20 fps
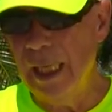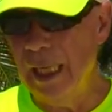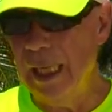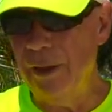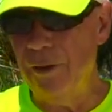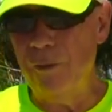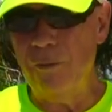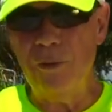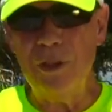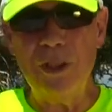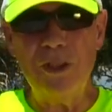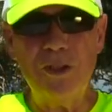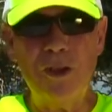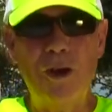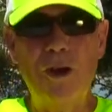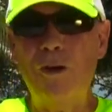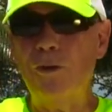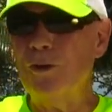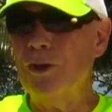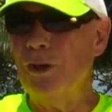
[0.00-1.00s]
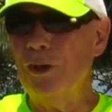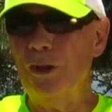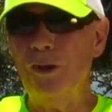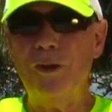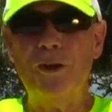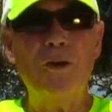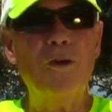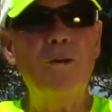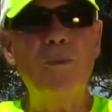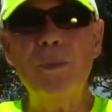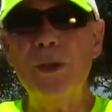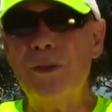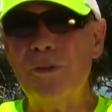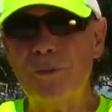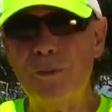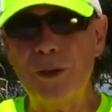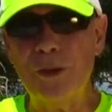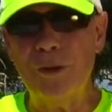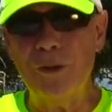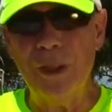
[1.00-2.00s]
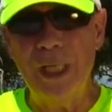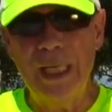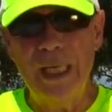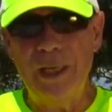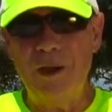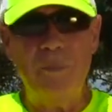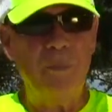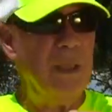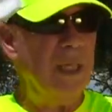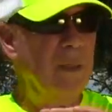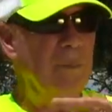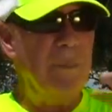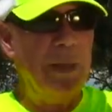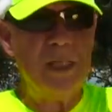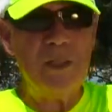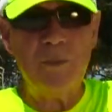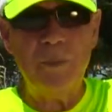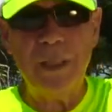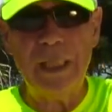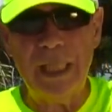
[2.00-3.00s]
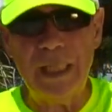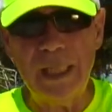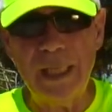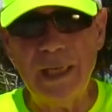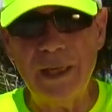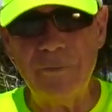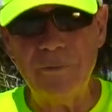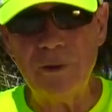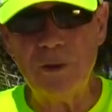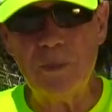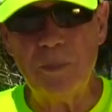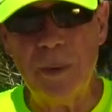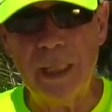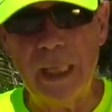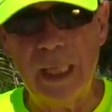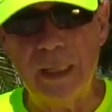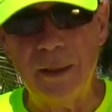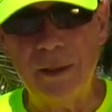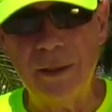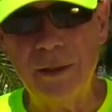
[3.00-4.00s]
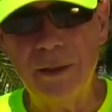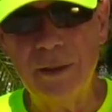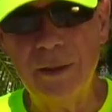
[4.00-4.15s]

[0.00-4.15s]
And the result, you're going to be thrilled. It'll be the best money you ever spent.